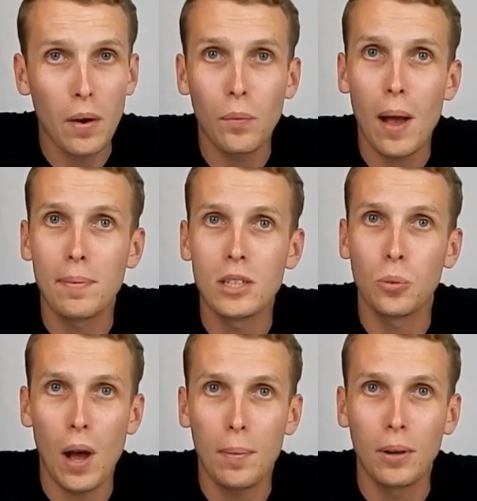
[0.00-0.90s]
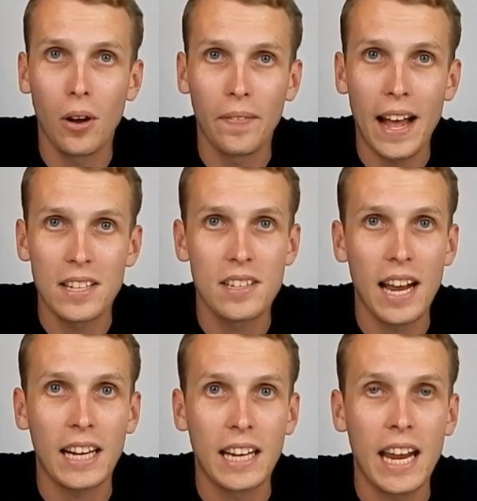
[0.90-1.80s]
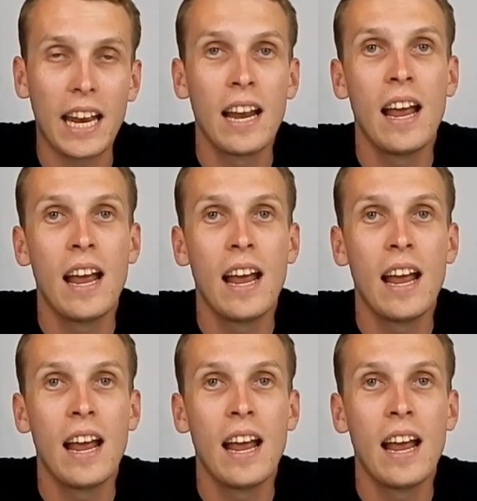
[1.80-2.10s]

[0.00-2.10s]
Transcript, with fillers: weapon to weapon on that second hit,